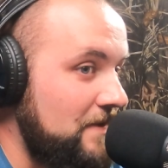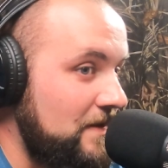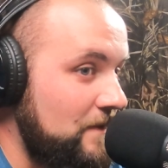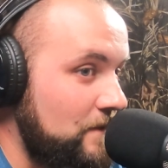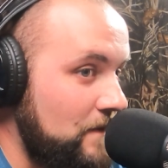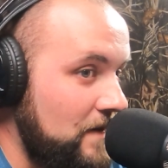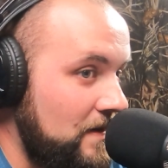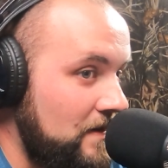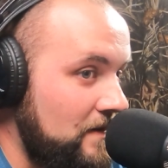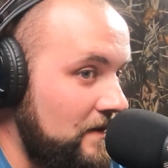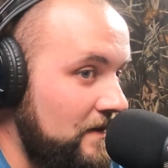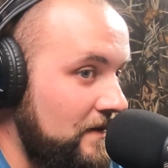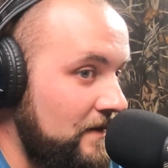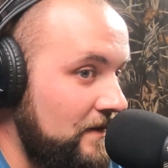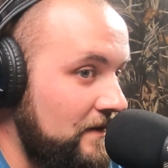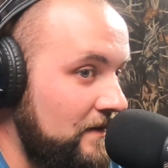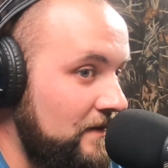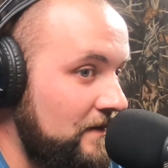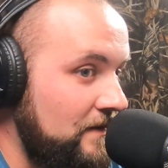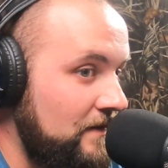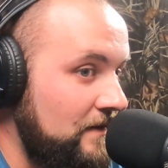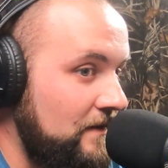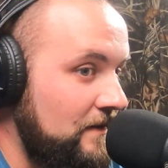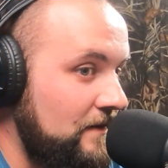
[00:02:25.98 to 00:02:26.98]
be
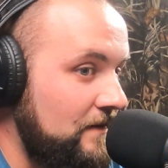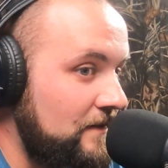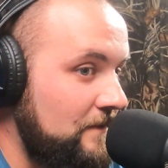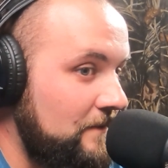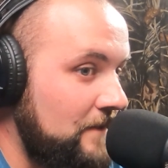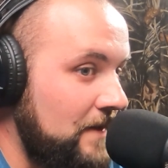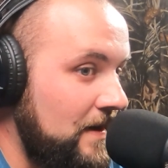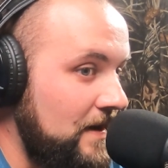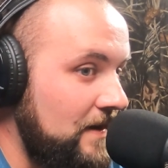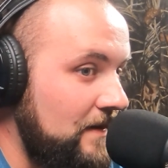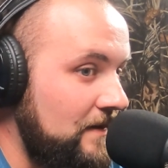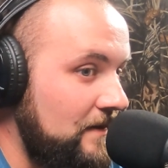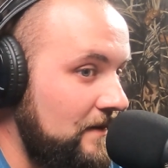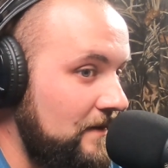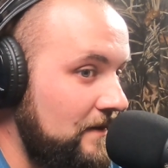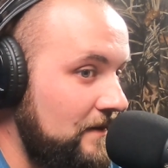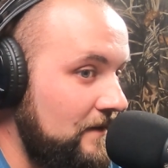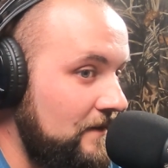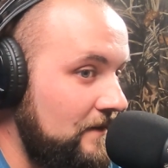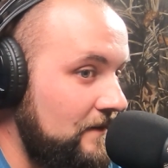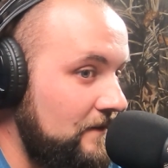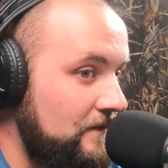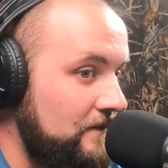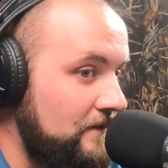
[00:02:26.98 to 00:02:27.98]
wearing my
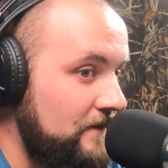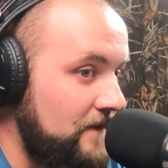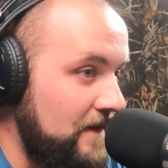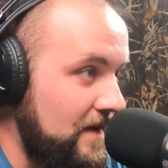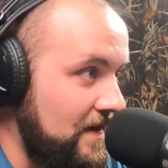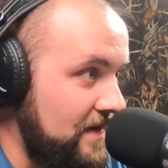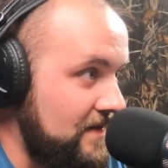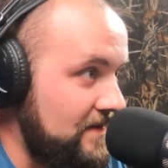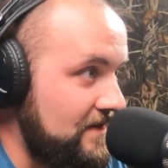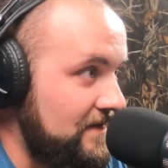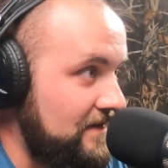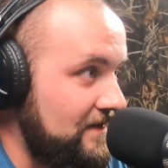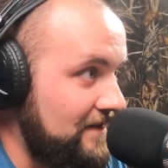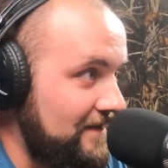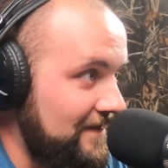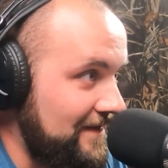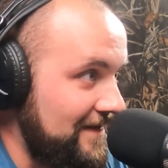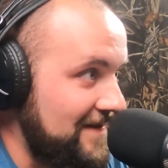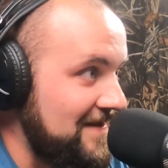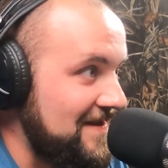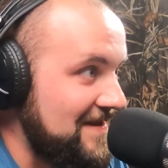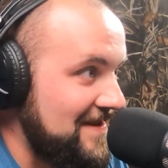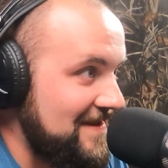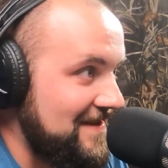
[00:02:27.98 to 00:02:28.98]
uh, vest
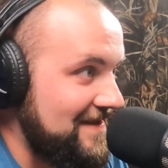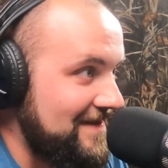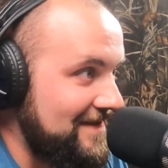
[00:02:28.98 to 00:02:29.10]
this